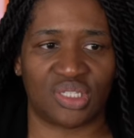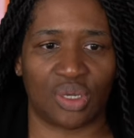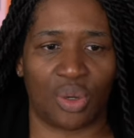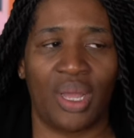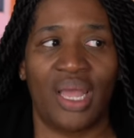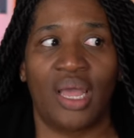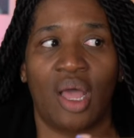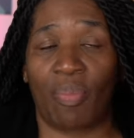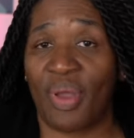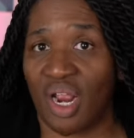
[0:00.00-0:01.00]
So
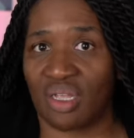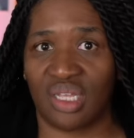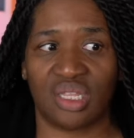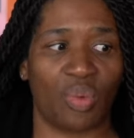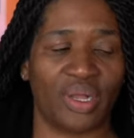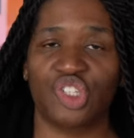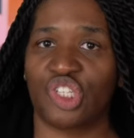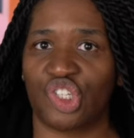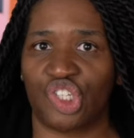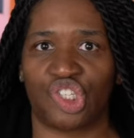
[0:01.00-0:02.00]
apparently, the ones that she